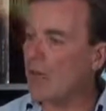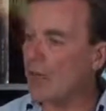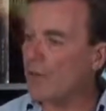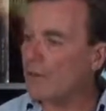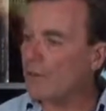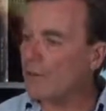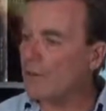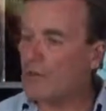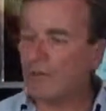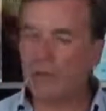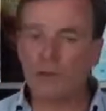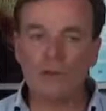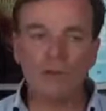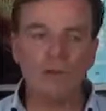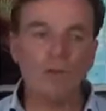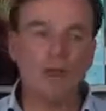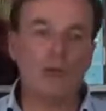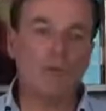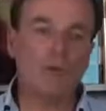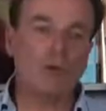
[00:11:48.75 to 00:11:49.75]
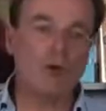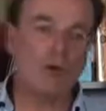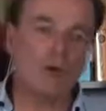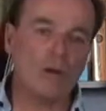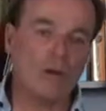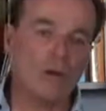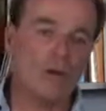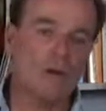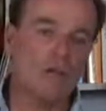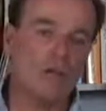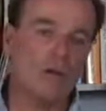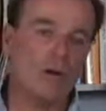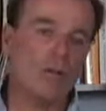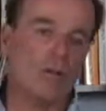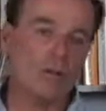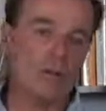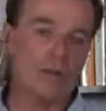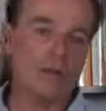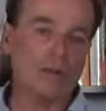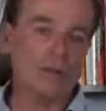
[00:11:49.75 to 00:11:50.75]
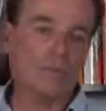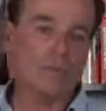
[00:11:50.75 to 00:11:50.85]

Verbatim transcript: everything else about programming and software.